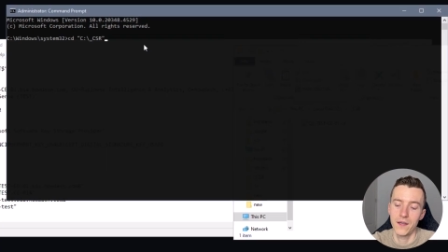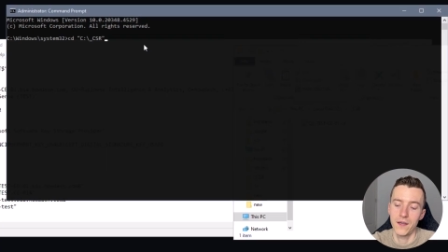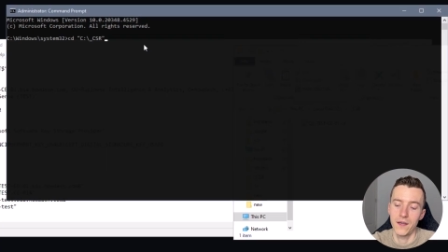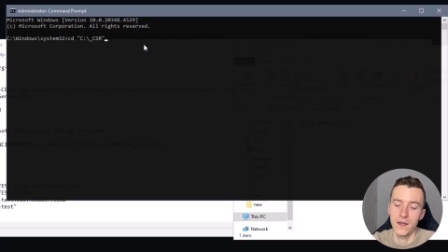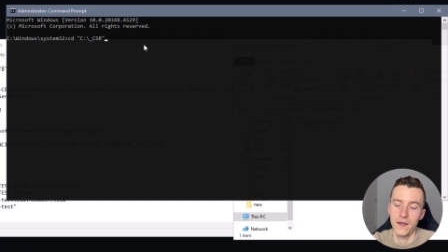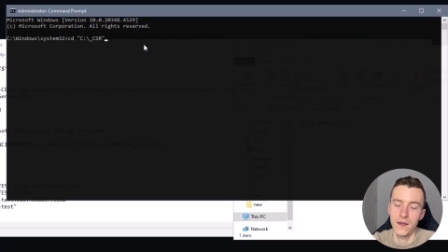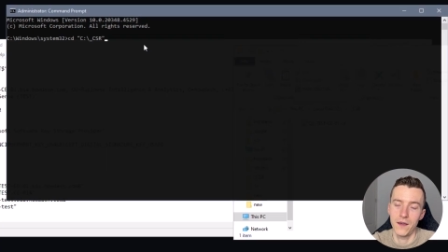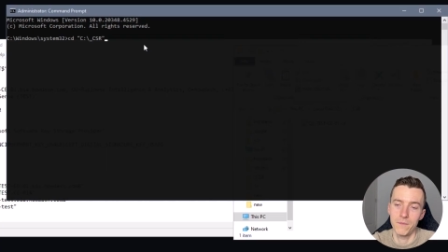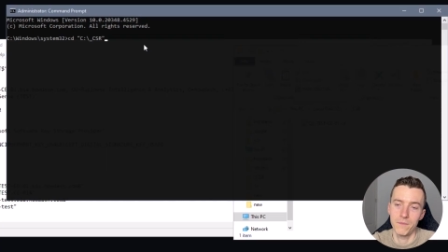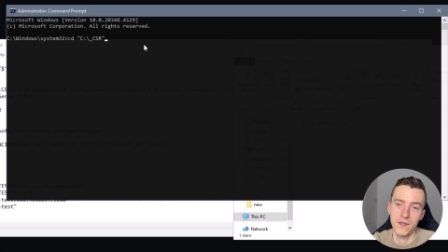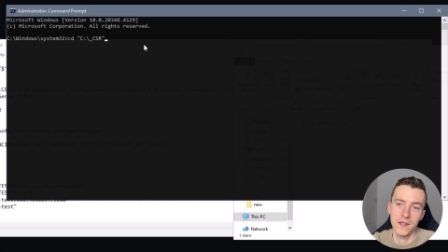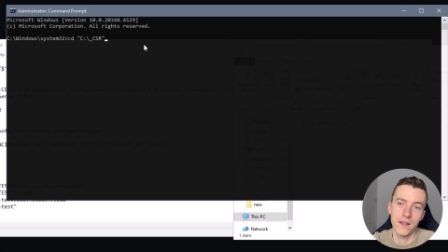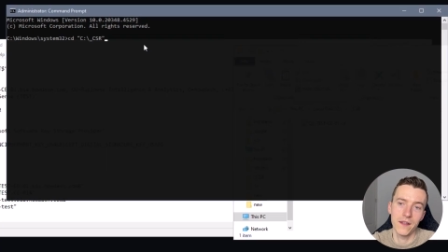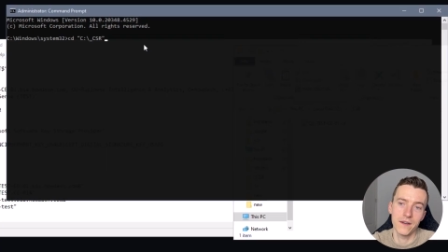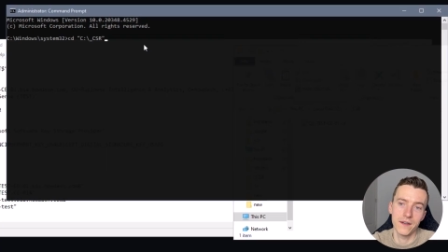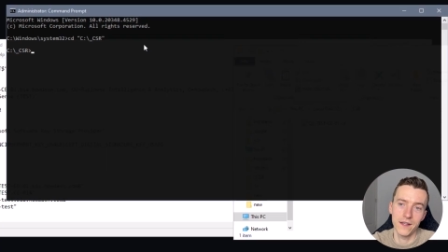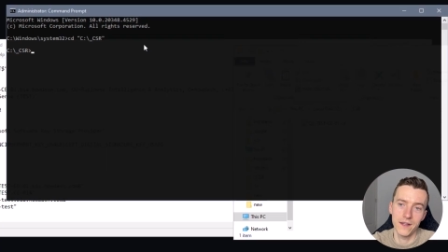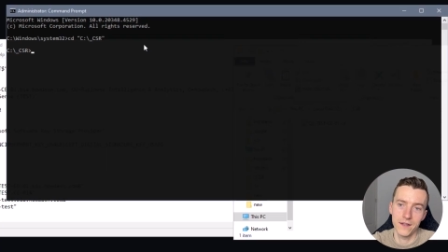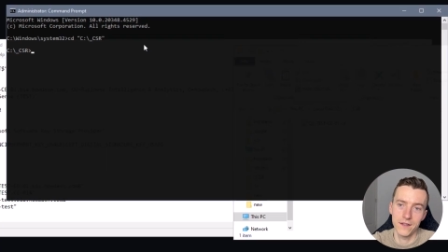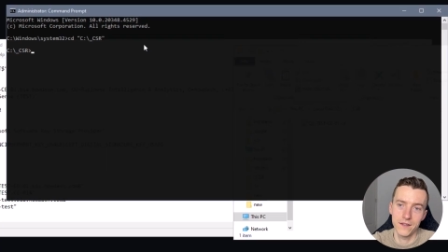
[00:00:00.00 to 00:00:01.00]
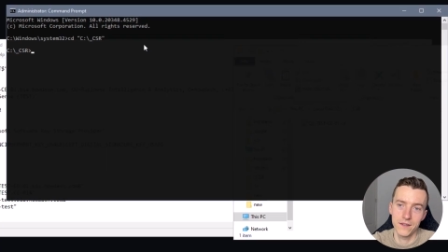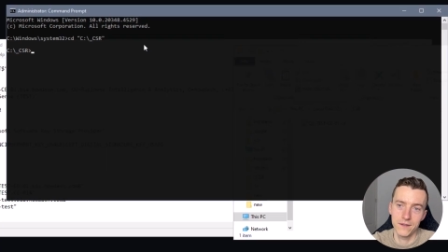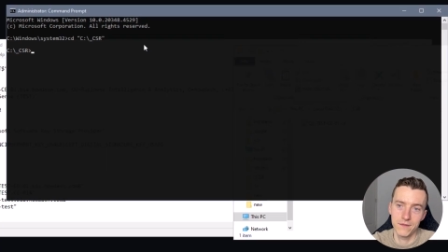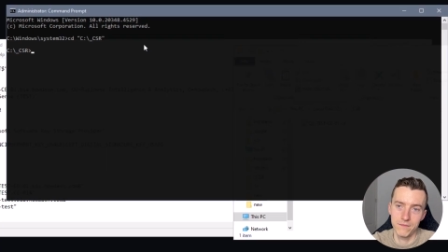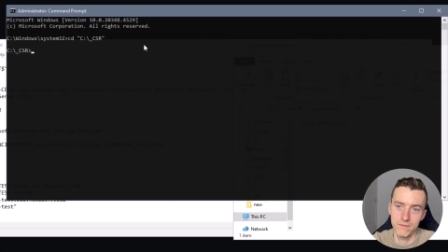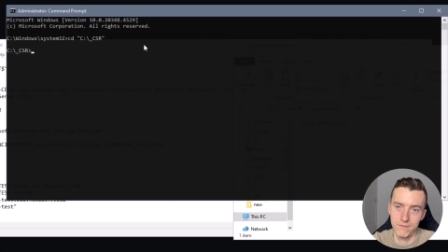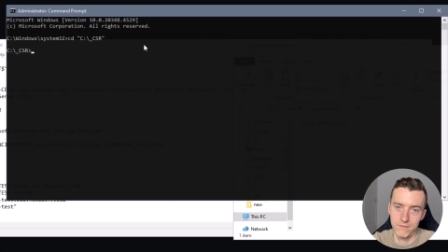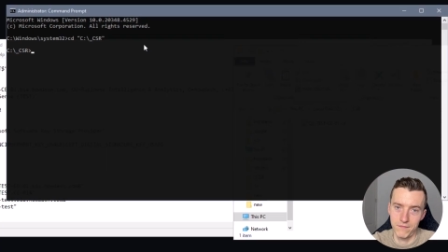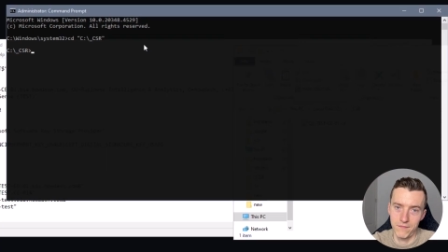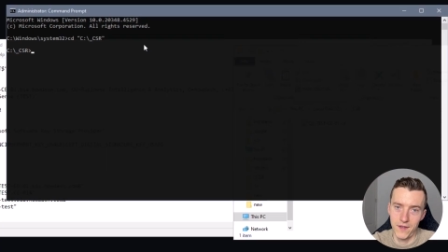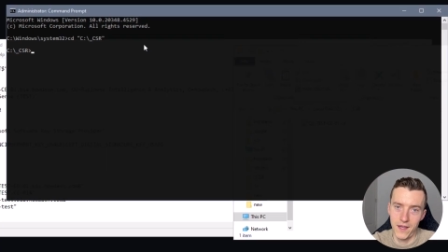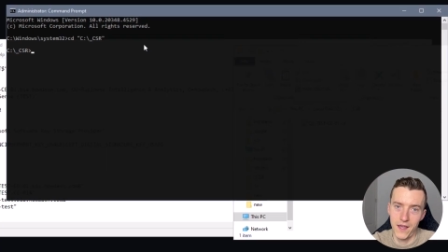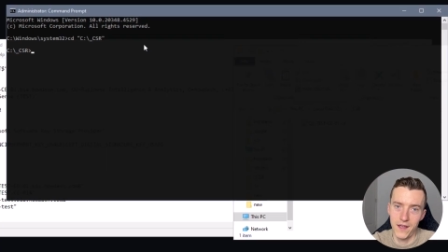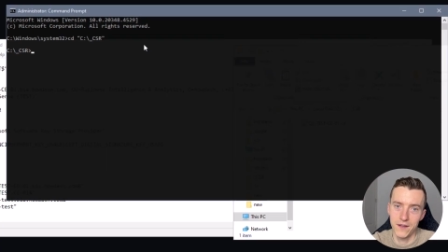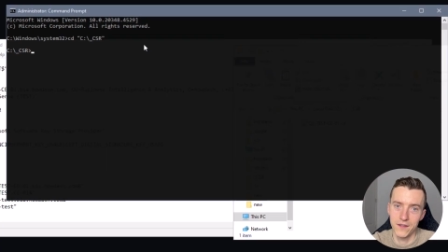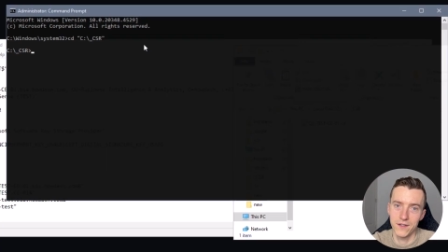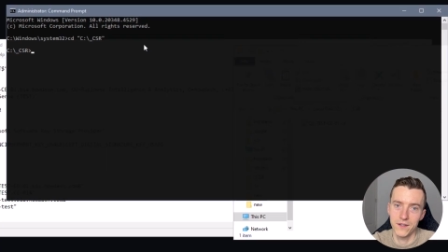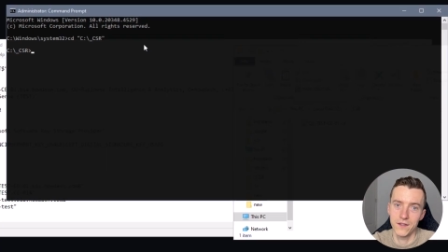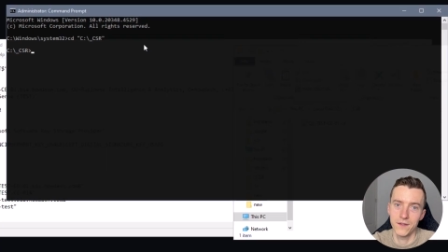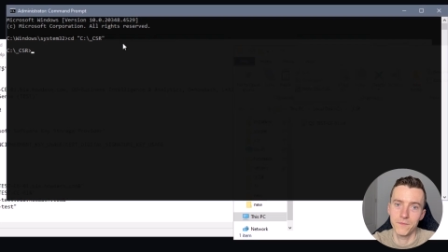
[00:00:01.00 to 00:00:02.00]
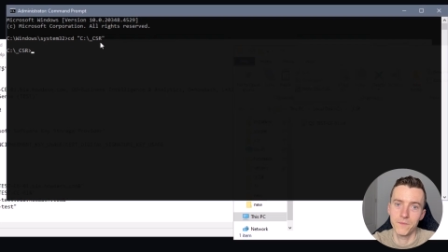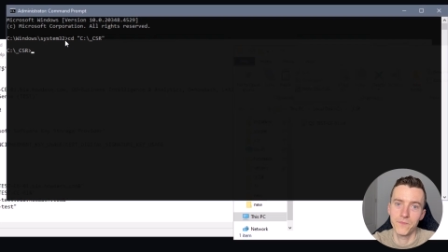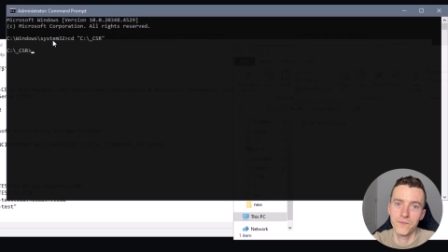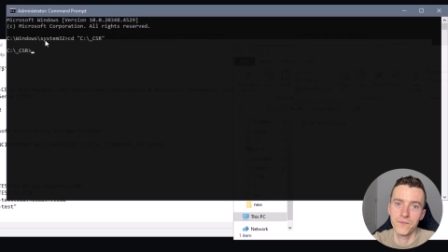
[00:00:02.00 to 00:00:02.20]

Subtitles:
and then hit enter.